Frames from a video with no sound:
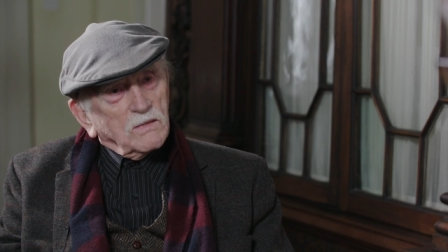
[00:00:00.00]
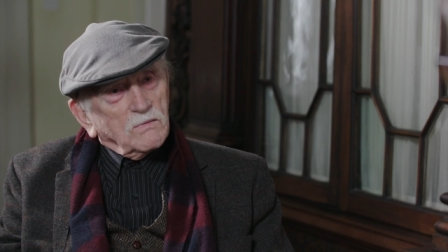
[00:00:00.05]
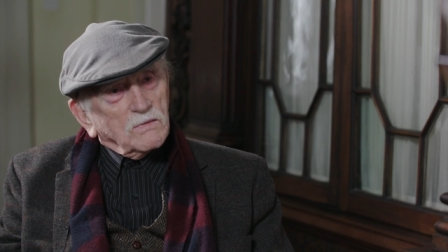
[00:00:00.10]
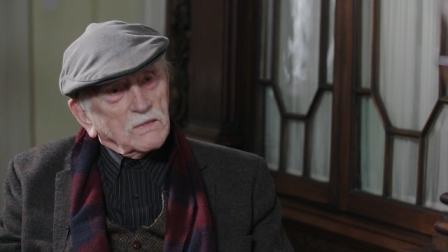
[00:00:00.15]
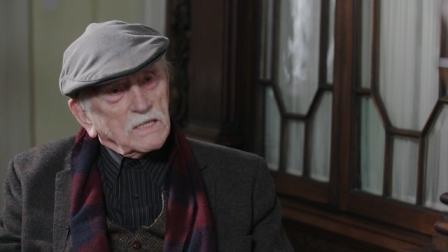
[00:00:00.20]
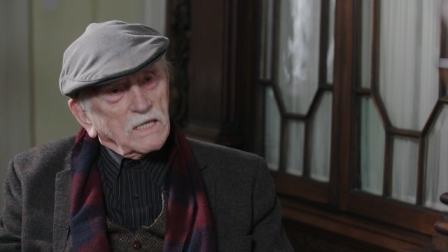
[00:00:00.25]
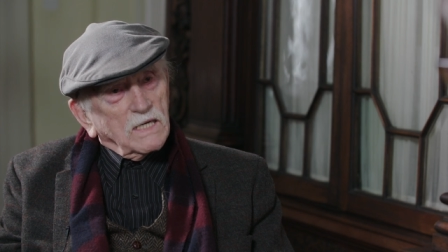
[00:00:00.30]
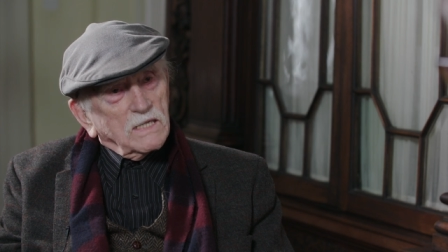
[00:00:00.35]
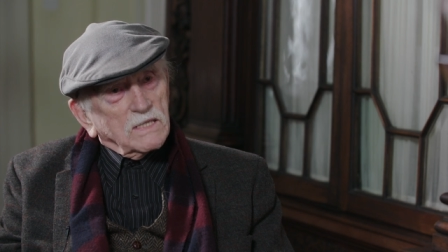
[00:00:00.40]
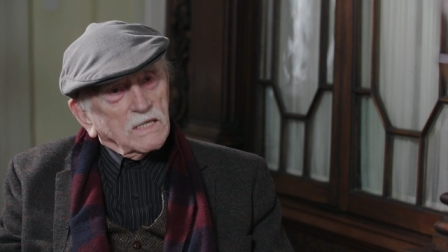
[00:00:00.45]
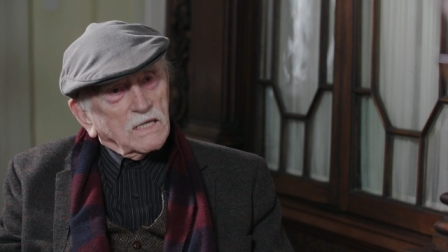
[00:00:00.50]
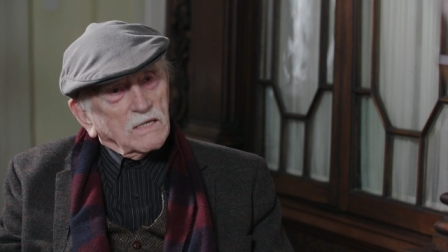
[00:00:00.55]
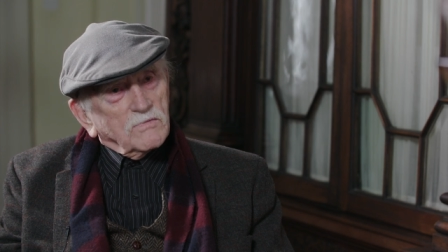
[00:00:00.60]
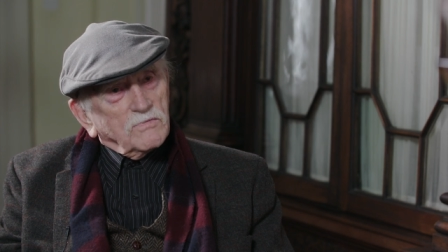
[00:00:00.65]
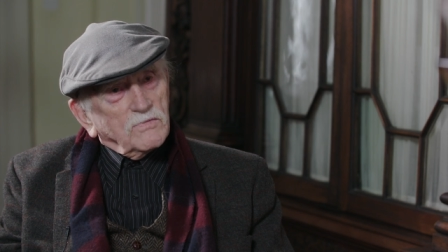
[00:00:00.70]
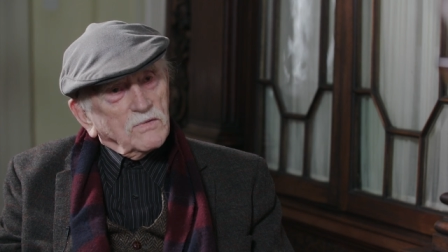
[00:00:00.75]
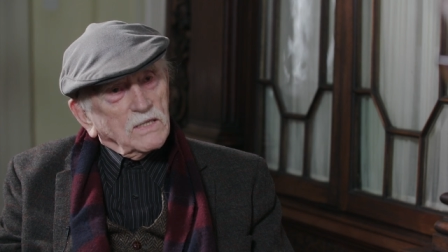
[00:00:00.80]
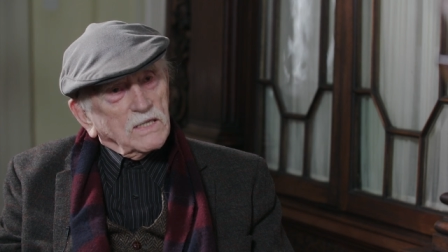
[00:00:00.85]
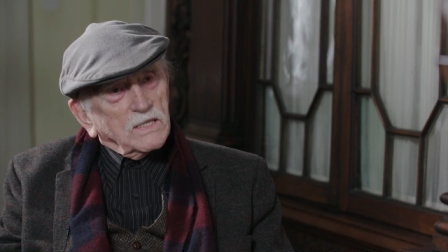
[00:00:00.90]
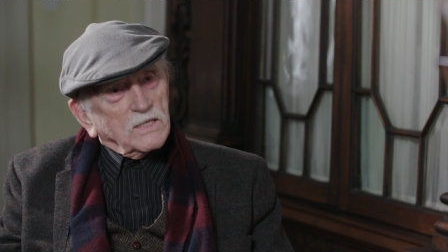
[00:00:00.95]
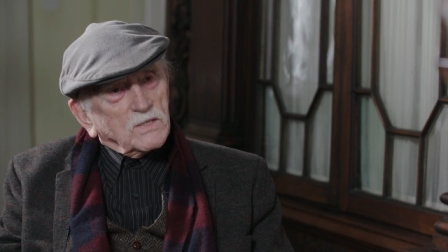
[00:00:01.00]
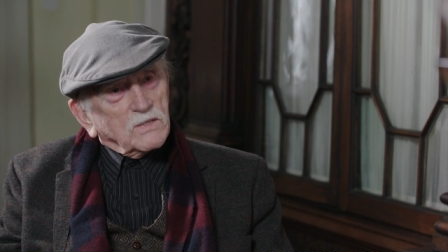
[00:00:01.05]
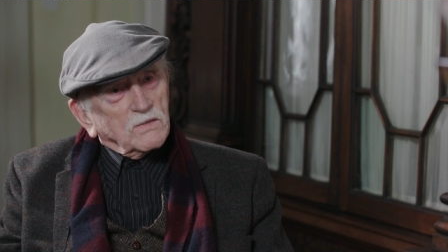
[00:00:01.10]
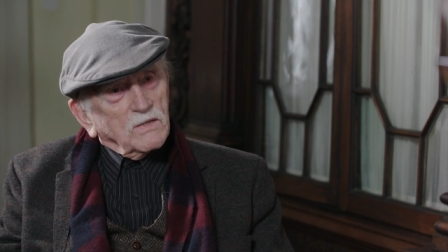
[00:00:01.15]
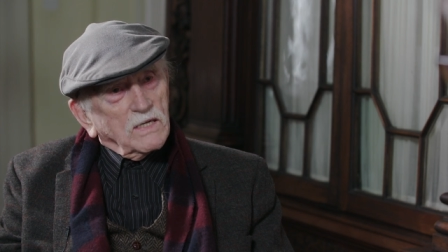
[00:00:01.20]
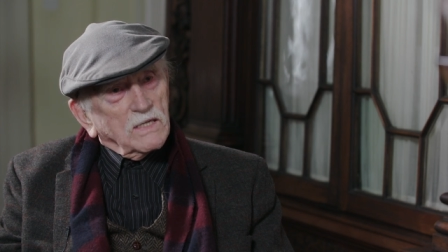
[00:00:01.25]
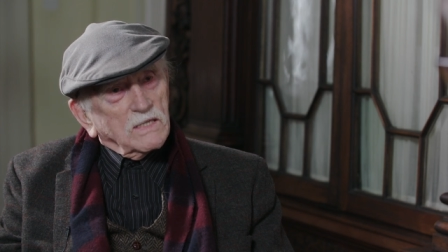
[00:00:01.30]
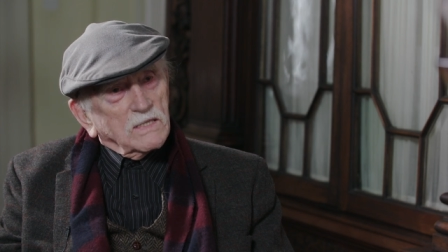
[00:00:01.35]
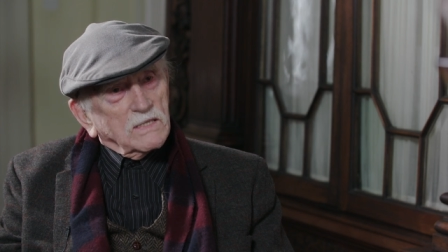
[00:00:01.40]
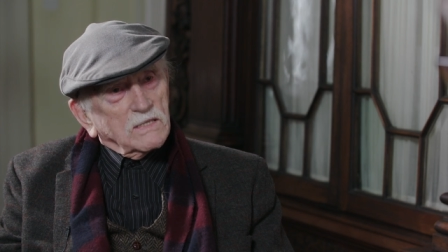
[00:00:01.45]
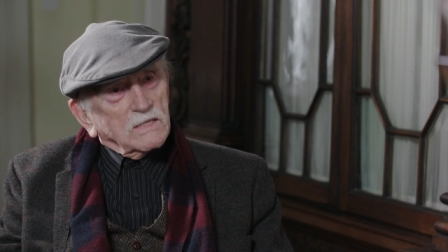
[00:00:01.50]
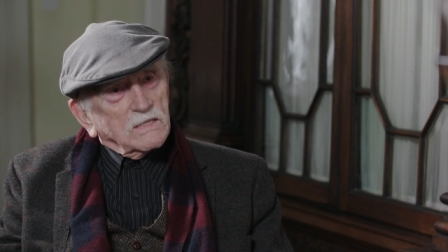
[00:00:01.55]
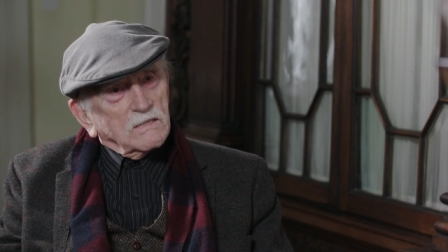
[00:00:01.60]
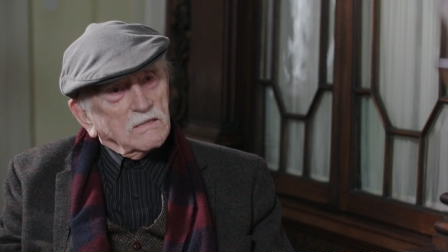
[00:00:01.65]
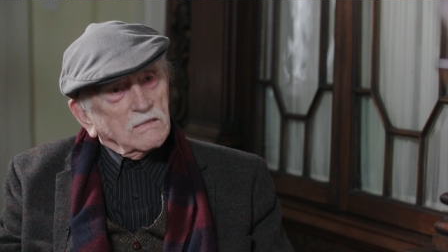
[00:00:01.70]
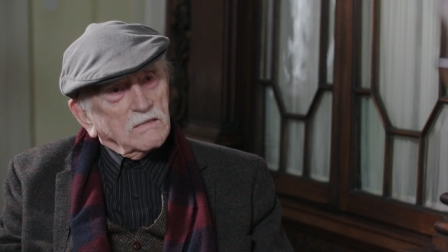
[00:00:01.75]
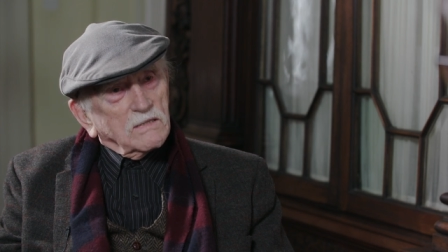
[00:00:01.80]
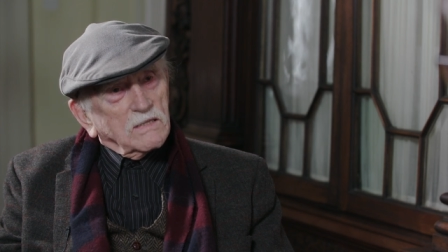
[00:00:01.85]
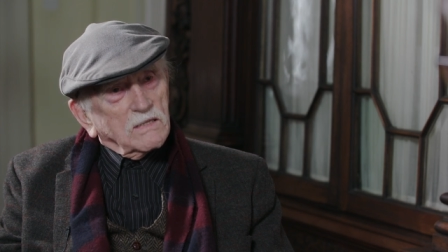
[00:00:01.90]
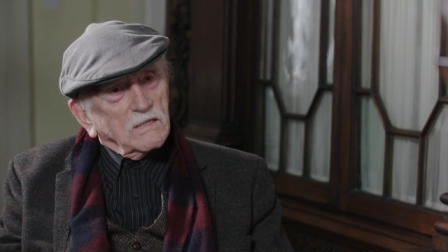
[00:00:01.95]
He was mm-hmm. getting a fully trained
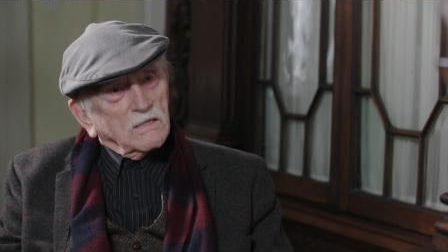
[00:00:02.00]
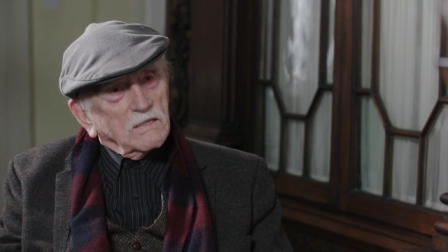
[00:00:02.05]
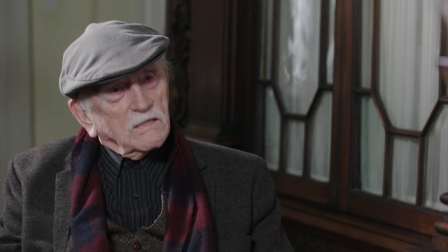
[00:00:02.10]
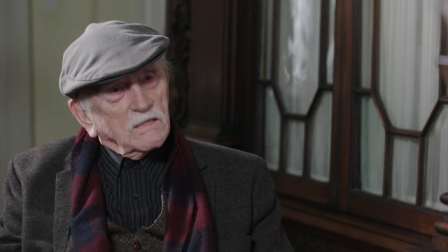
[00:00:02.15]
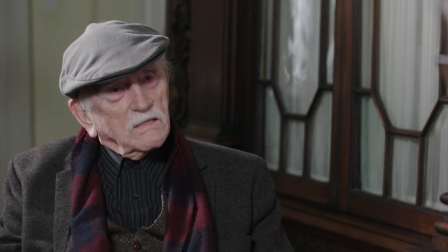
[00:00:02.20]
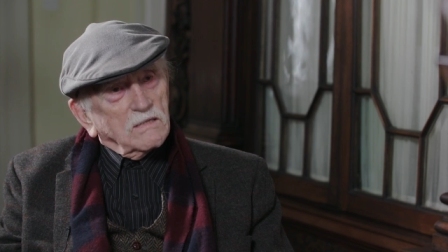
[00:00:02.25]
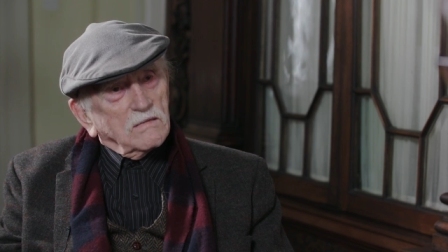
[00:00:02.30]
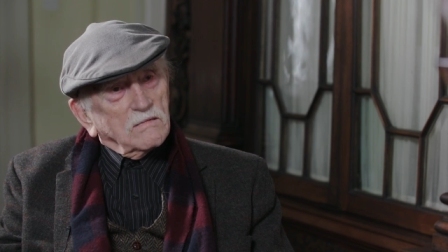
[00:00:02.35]
uh,